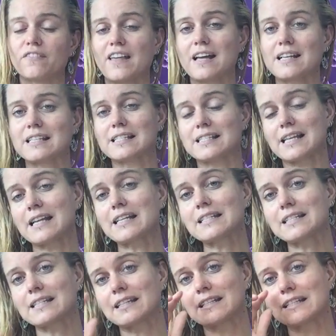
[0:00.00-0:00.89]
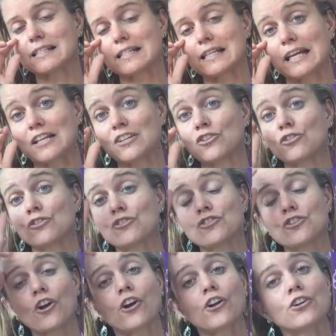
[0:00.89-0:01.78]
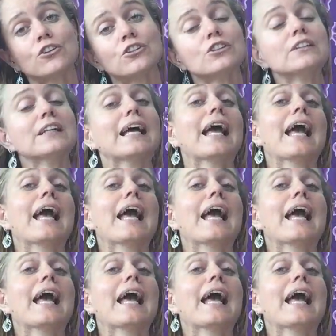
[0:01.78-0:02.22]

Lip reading: that sentence in your journal